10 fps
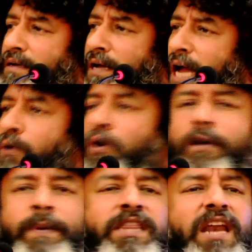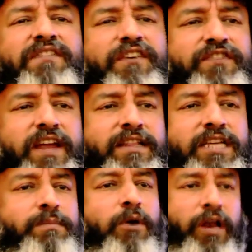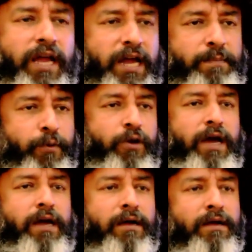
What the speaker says: I woke up at 3:15 this morning in Pune,